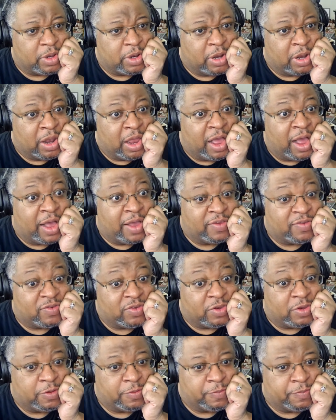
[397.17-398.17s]

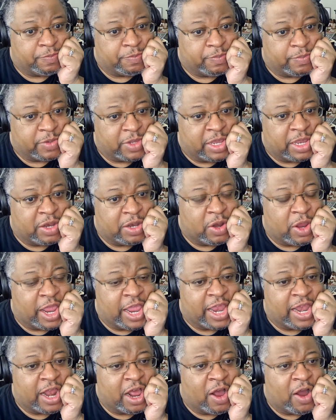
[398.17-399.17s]
lost and
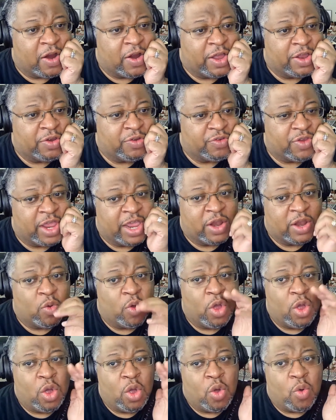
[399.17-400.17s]
and our and
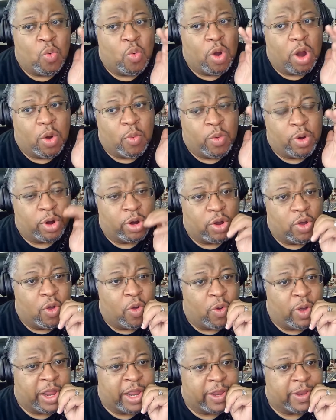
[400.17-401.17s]
where we're
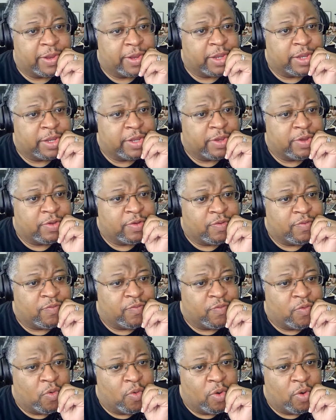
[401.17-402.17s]
going
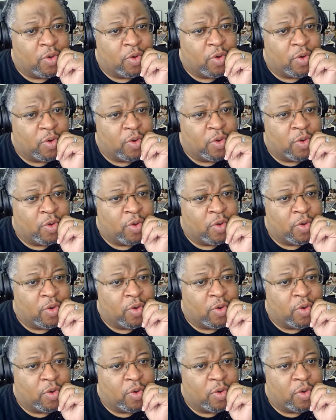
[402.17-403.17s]
for
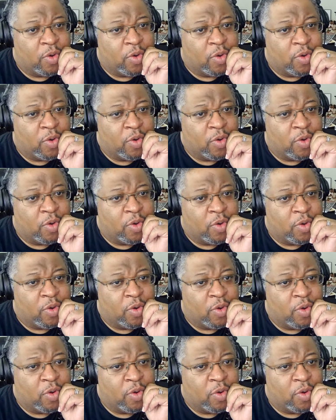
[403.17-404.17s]

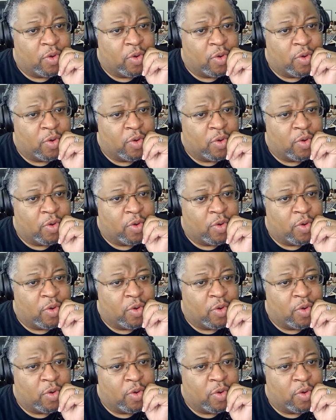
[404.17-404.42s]
um,